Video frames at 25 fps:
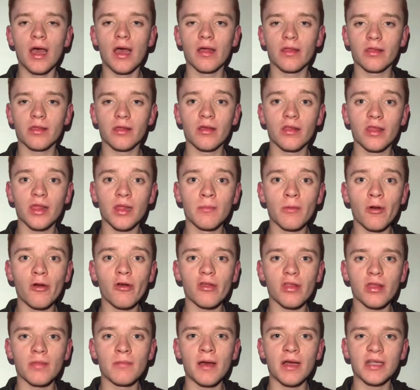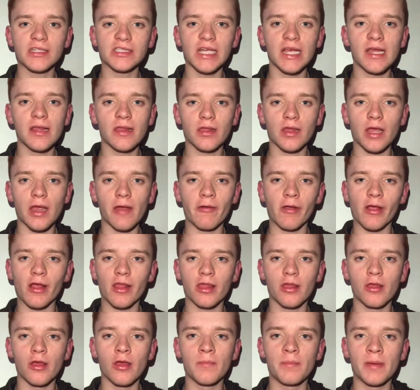So tomorrow's match is going
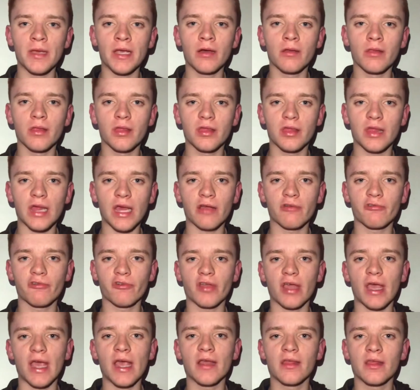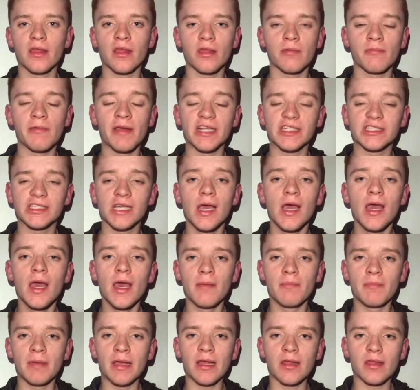to be unsegregated, which
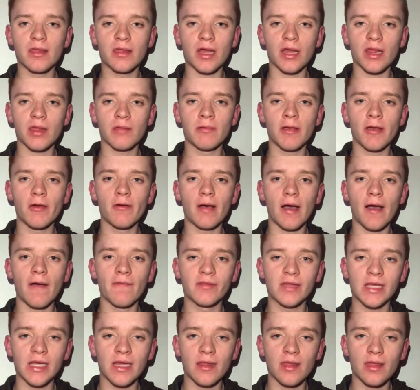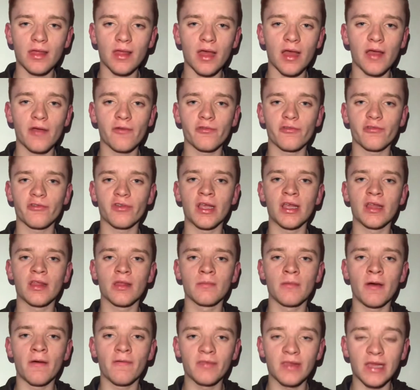means that we will have the entire
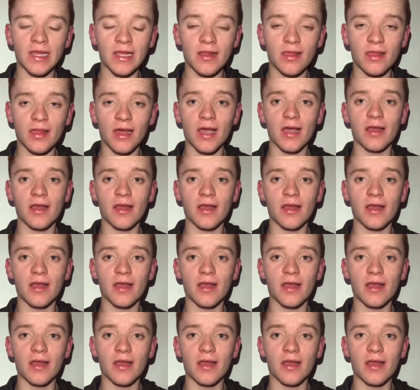freedom of the entire